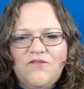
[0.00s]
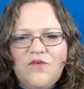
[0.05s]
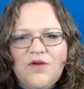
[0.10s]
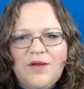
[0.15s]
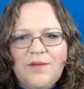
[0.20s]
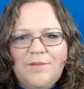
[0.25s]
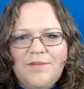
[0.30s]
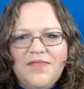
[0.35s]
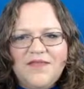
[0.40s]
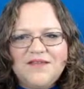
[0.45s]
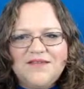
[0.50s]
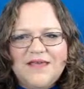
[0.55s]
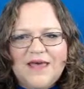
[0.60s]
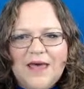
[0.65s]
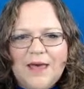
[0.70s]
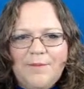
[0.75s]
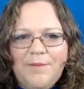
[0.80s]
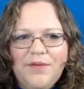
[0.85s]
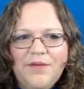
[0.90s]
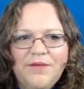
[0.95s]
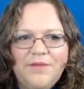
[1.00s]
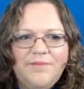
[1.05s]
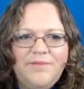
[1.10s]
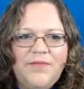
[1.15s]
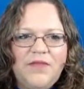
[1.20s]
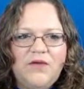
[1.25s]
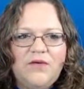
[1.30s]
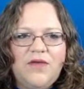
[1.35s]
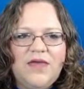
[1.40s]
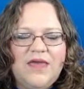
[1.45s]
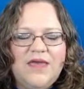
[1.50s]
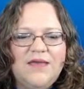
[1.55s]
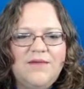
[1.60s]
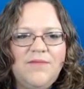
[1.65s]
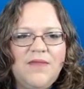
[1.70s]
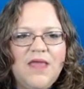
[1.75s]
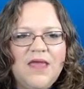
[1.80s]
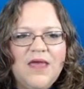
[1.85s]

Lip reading: from the top. Okay.